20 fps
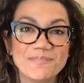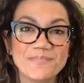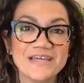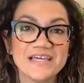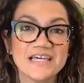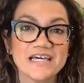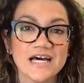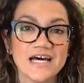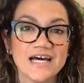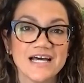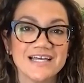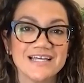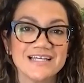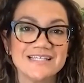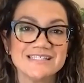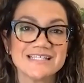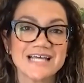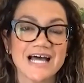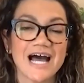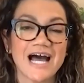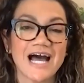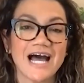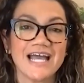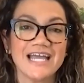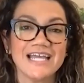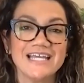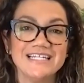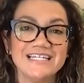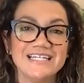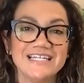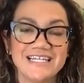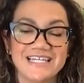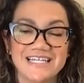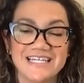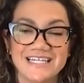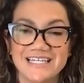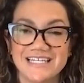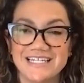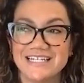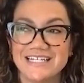because I
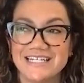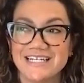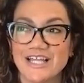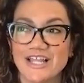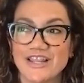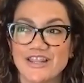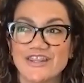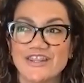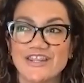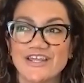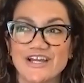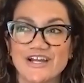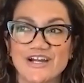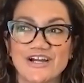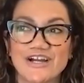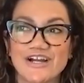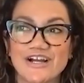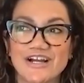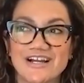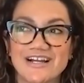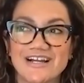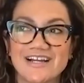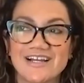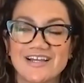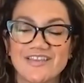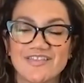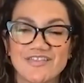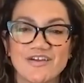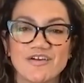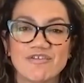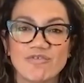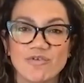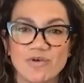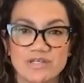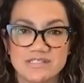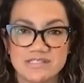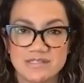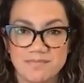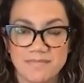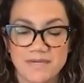need their their
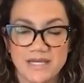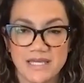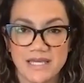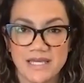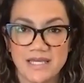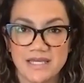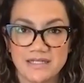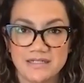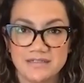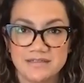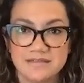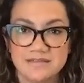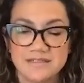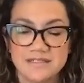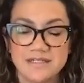voice in my head.